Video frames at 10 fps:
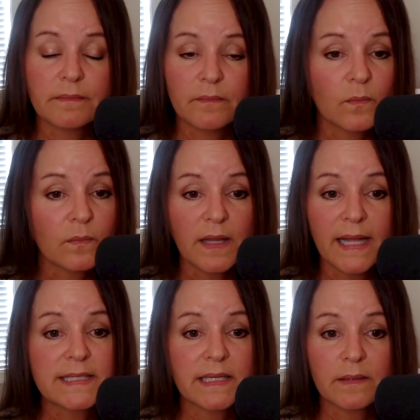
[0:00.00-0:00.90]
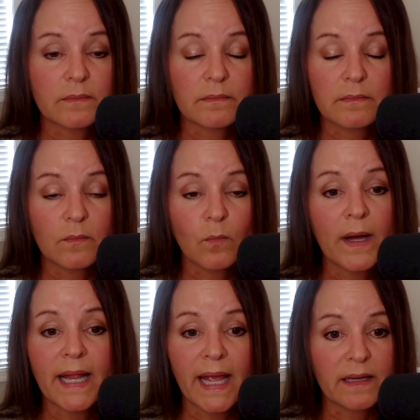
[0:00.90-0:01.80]
less than one
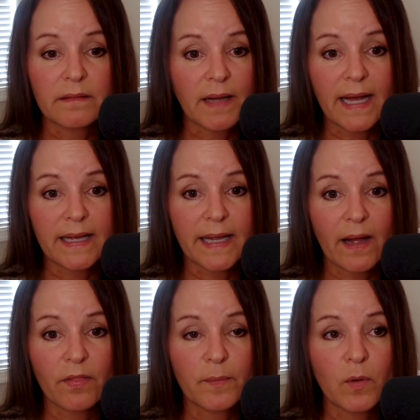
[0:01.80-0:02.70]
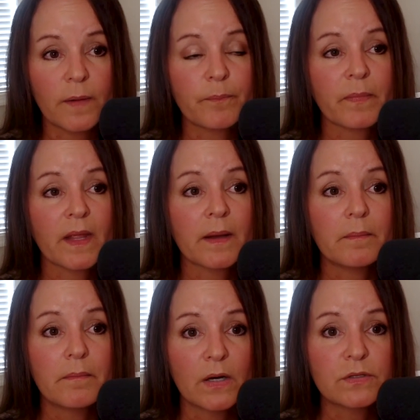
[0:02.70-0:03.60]
hand. I can count them on.
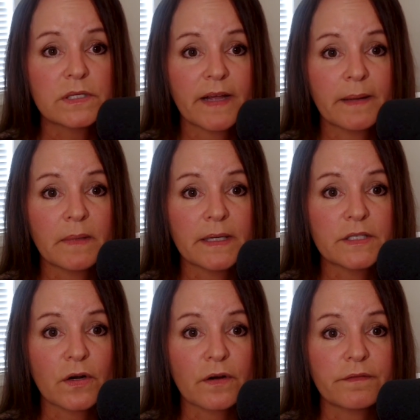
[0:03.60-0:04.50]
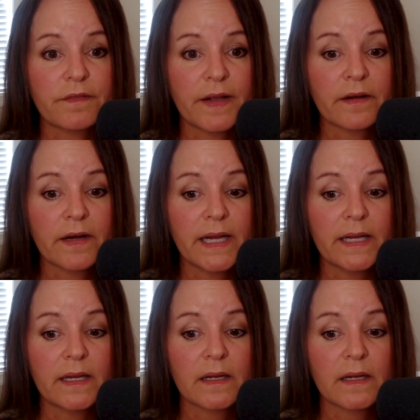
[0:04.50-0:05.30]
Most families are they're